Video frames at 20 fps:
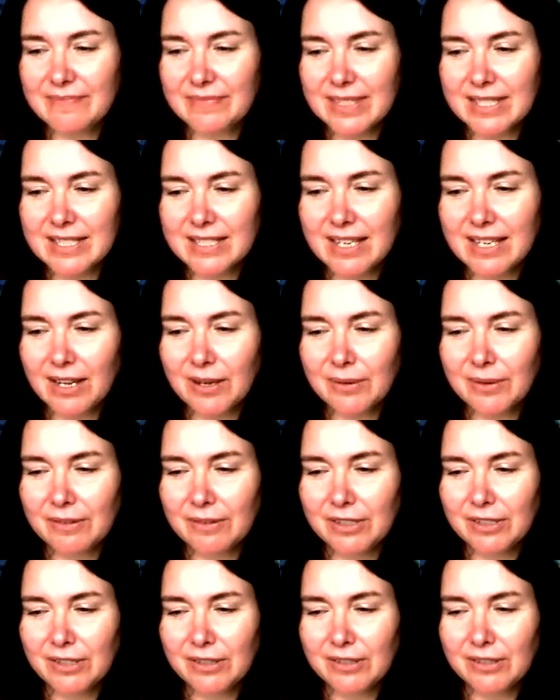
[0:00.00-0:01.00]
So
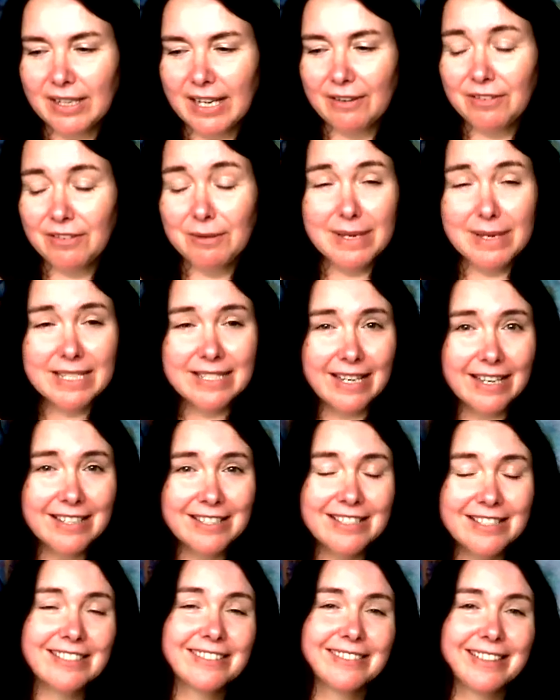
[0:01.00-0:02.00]
if you miss
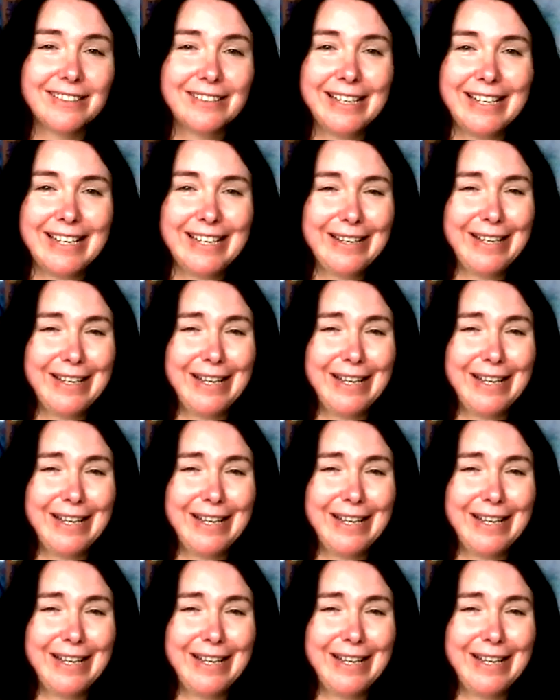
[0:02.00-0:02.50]
us, if